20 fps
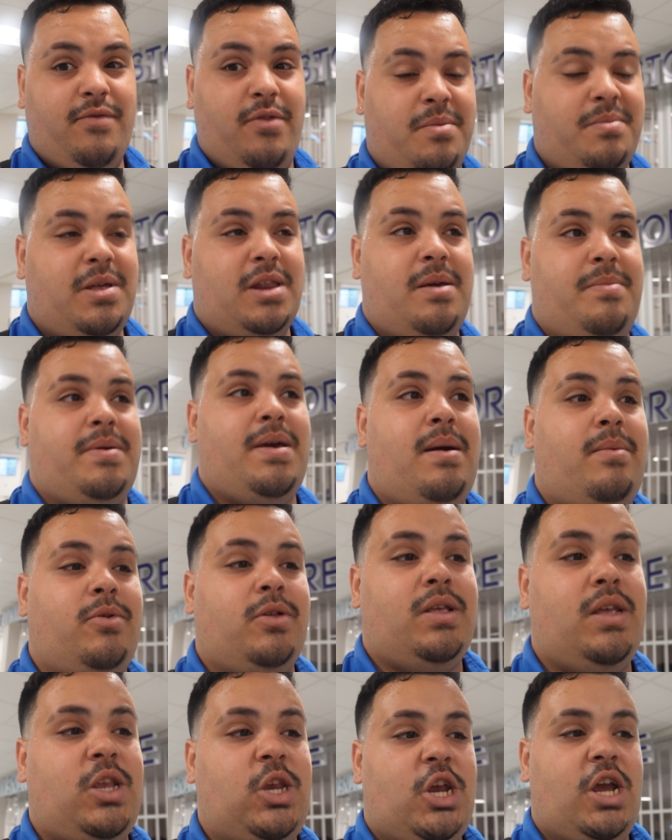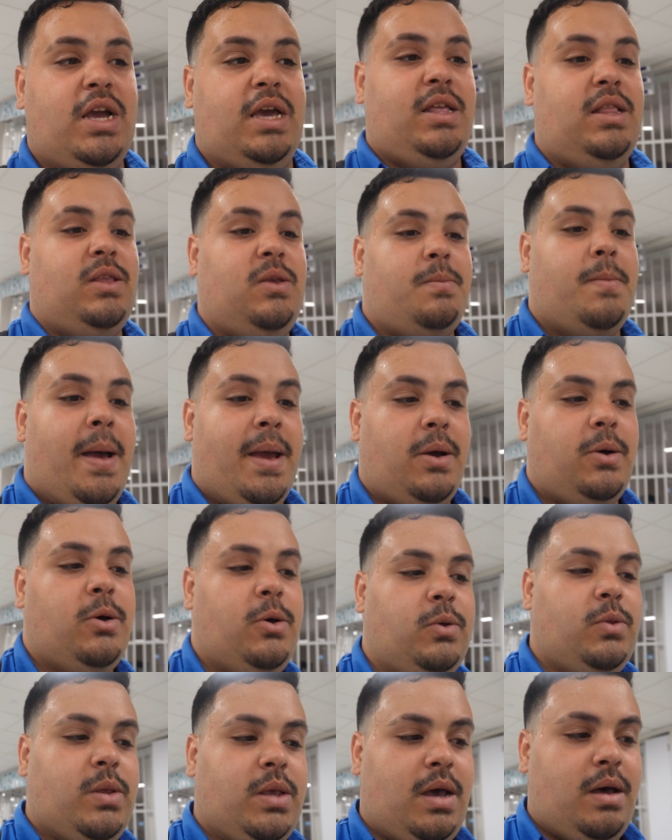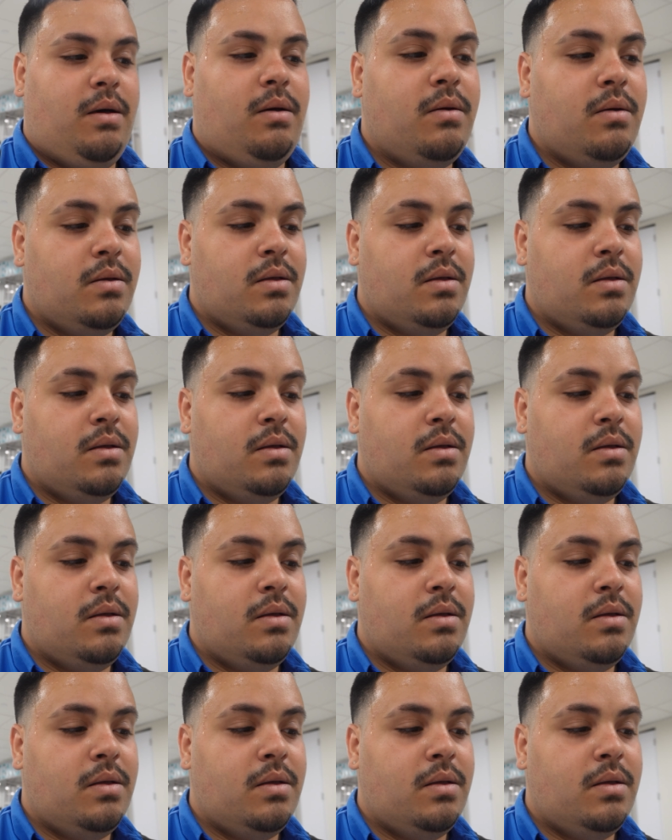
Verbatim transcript: for me to be able to check into my hotel,